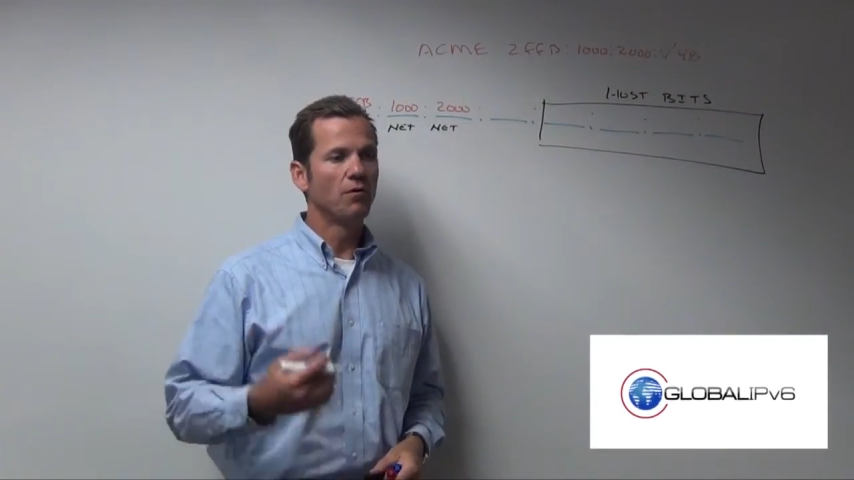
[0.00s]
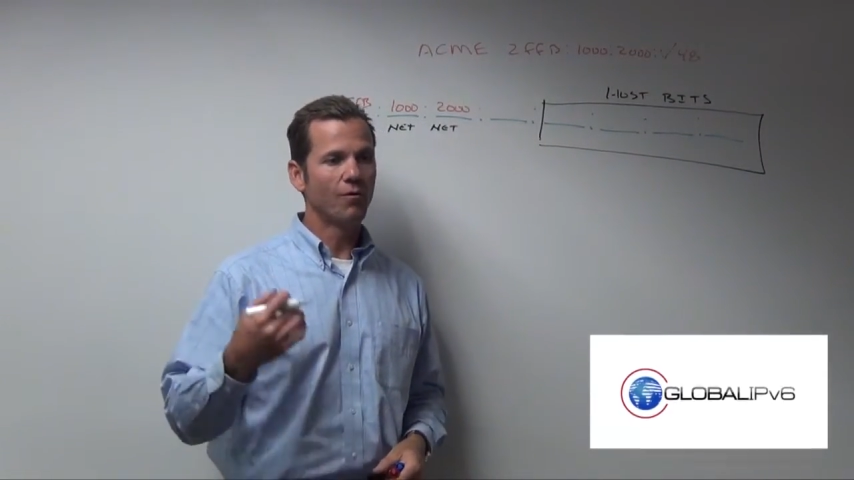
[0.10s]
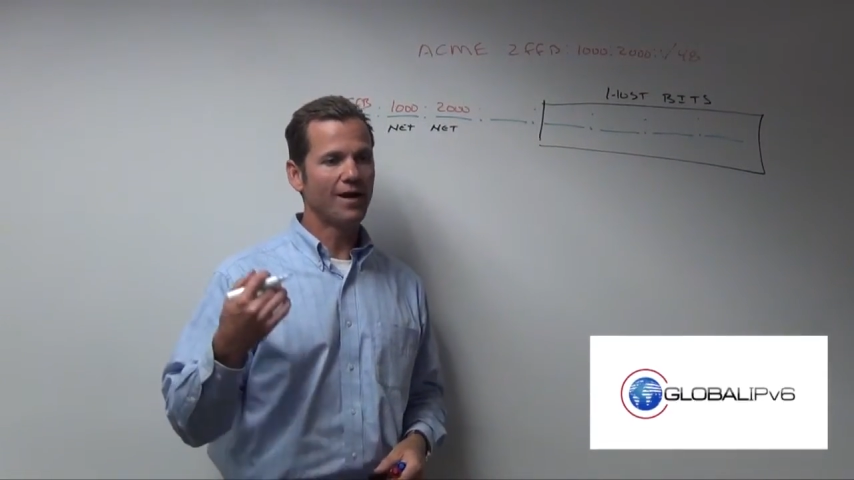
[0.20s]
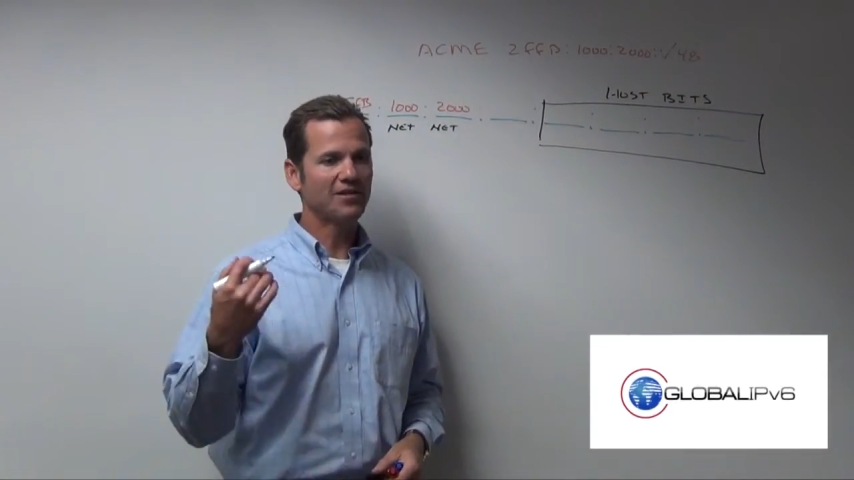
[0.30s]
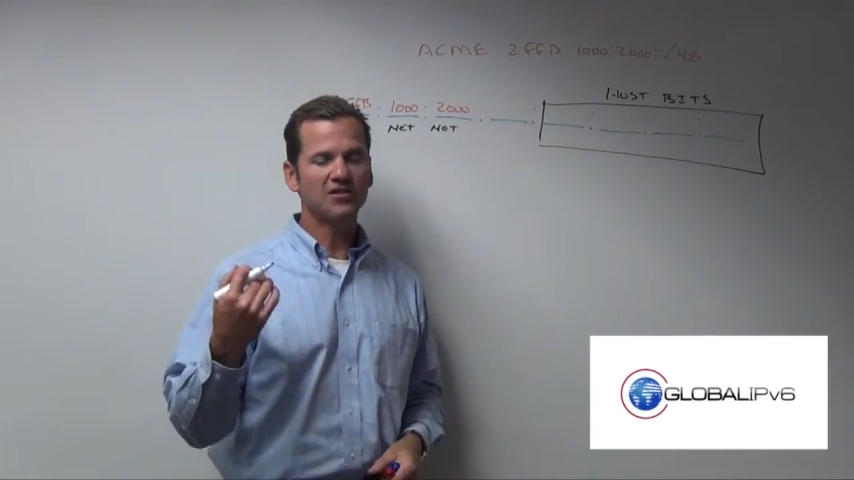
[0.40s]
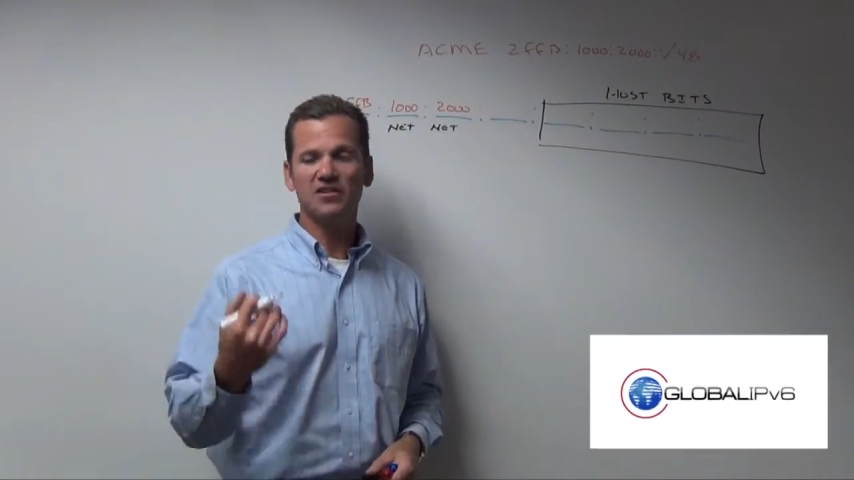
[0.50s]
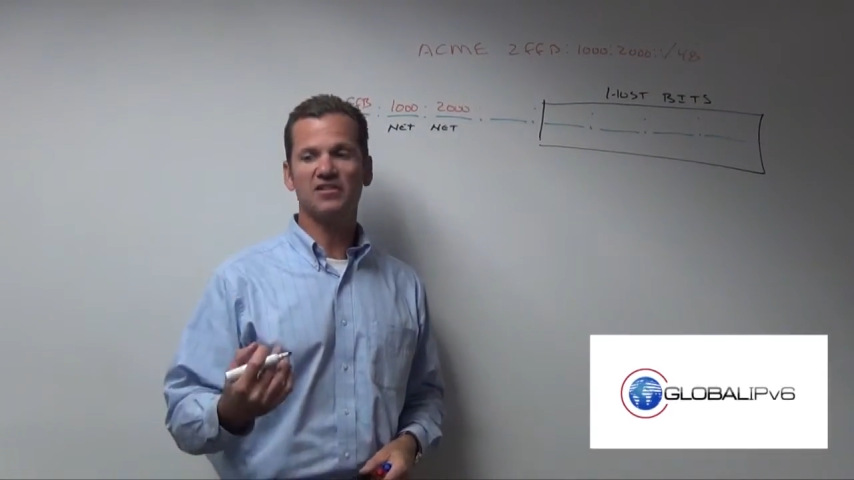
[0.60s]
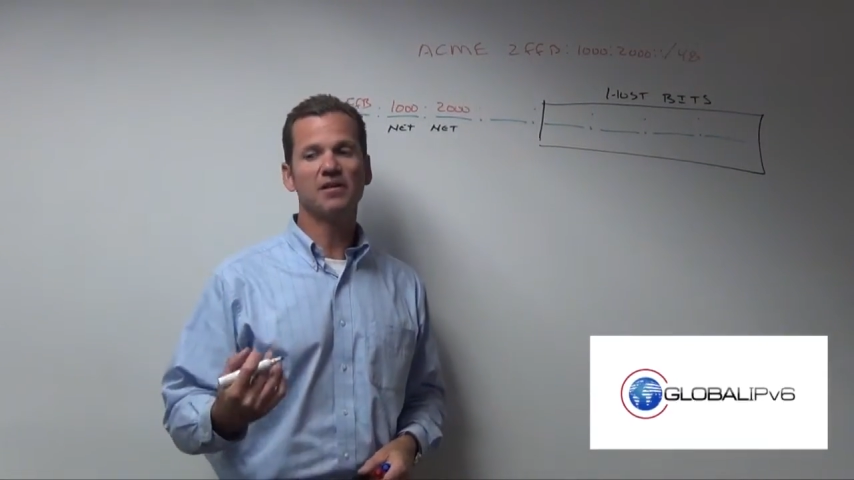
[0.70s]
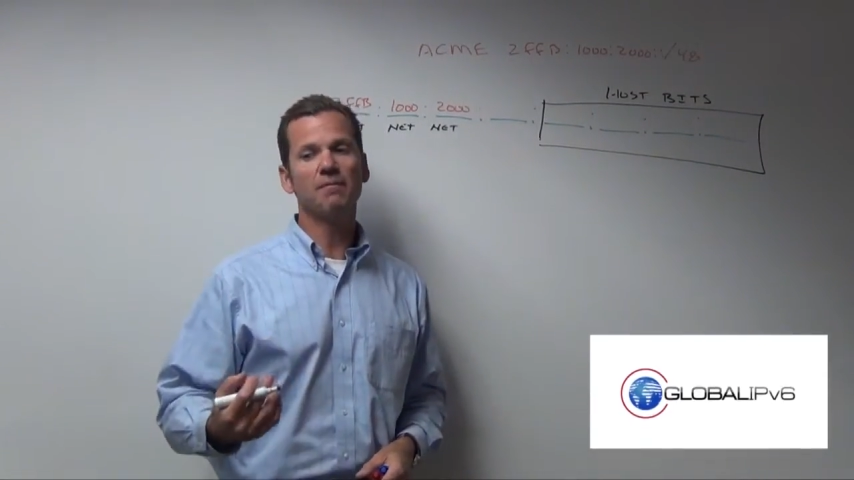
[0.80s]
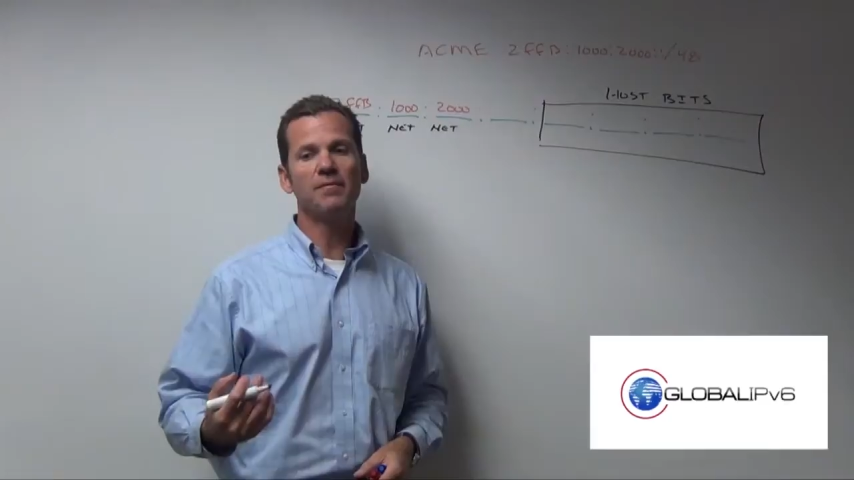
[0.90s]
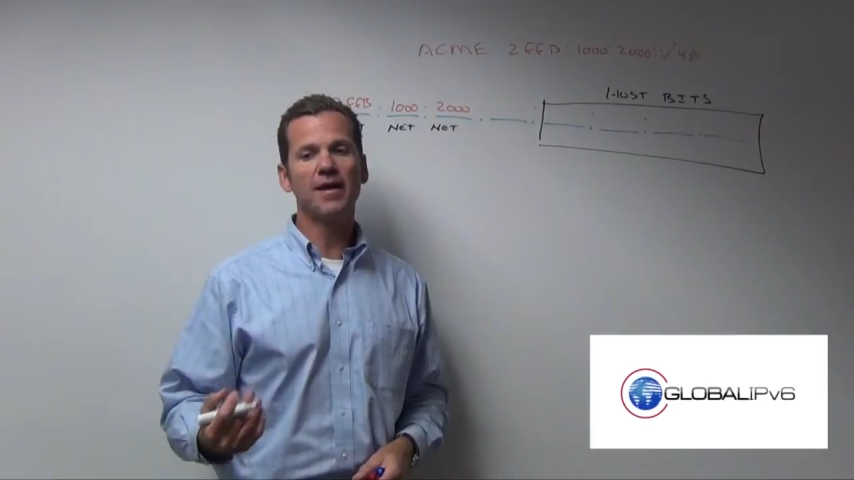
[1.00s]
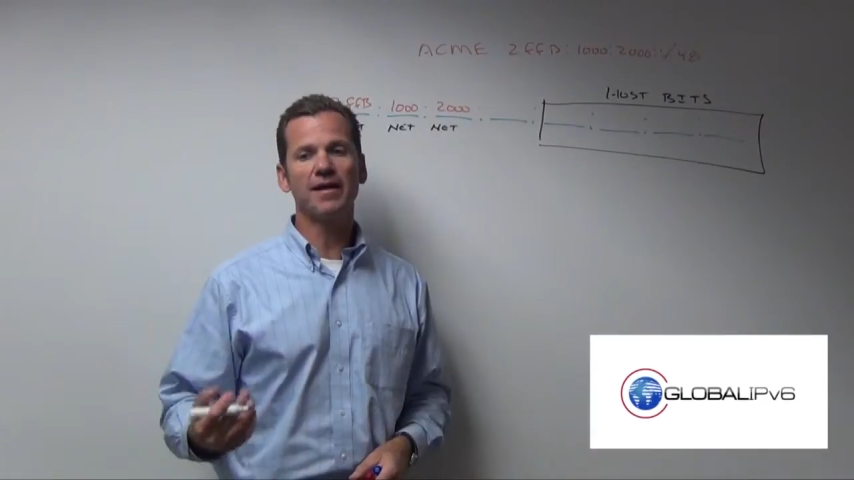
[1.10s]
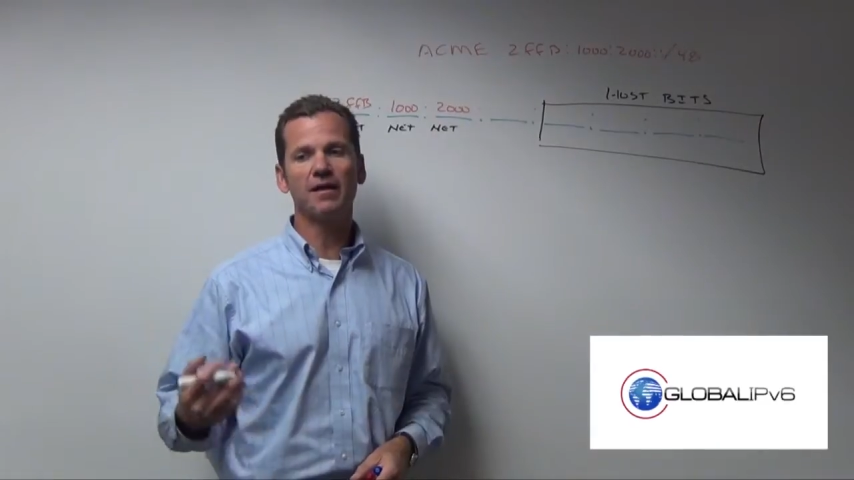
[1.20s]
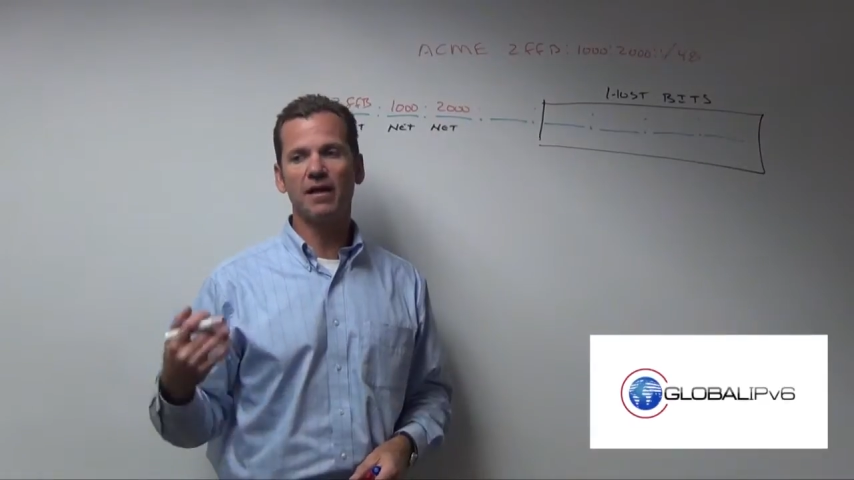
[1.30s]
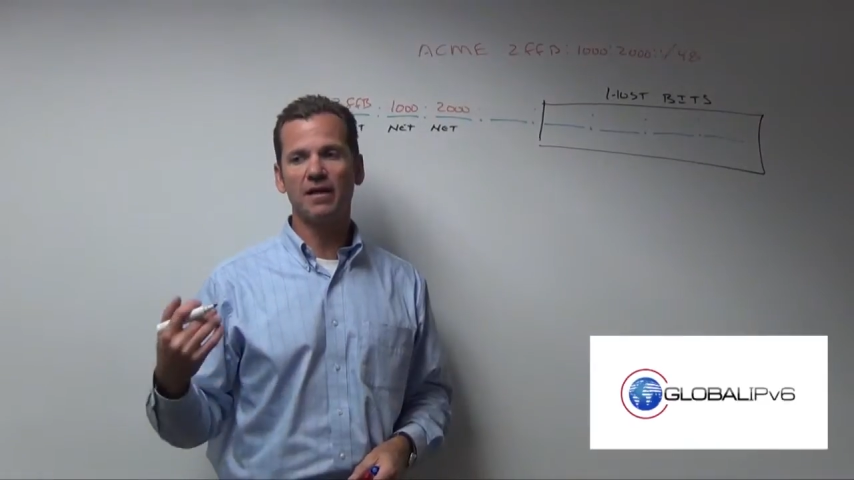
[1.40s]
we're actually
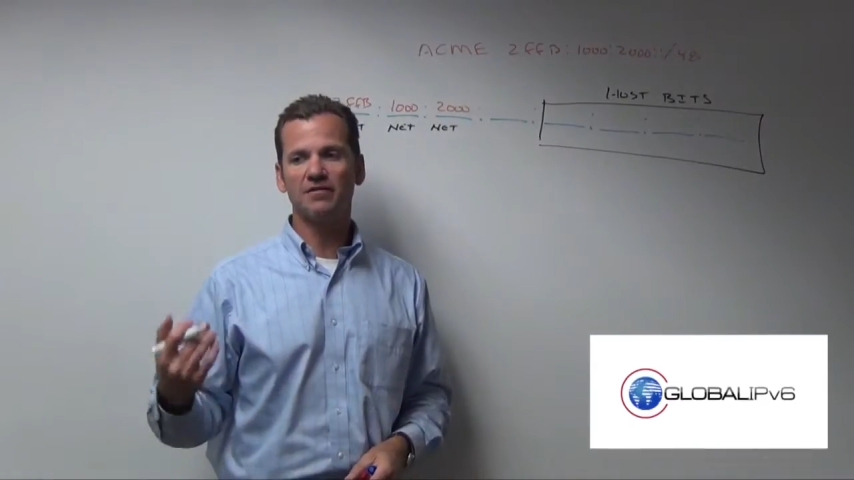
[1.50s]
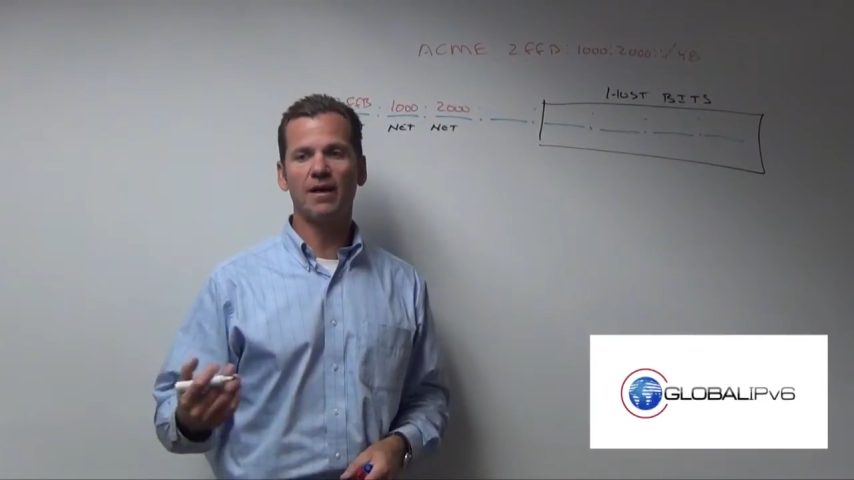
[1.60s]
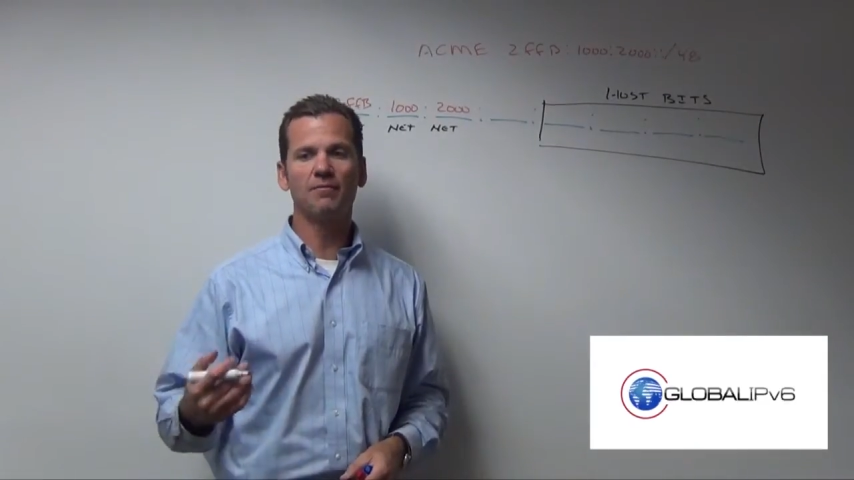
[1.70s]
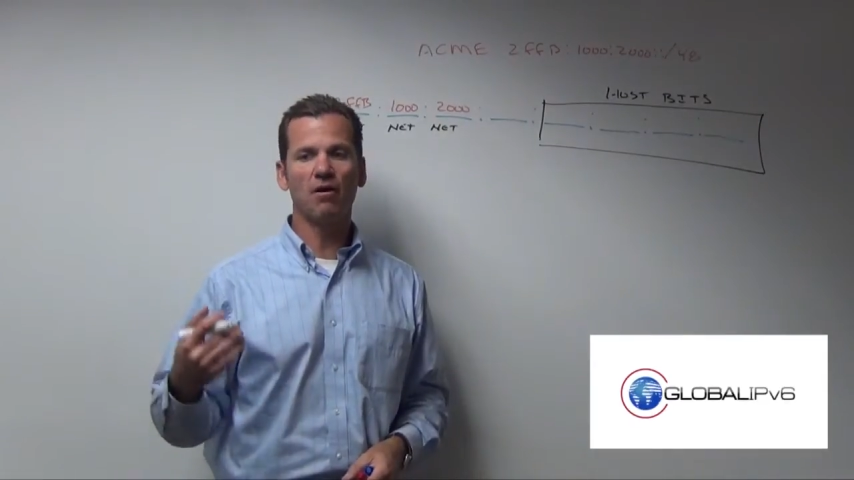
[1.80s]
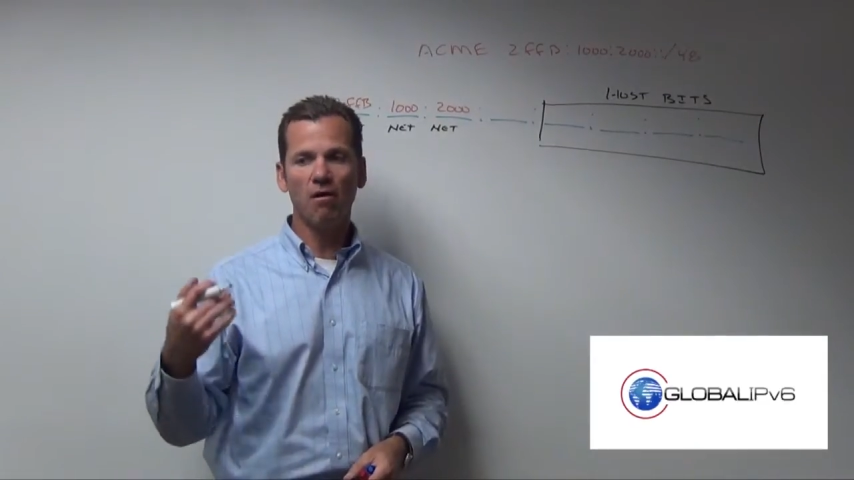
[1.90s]
subnetting a lot of times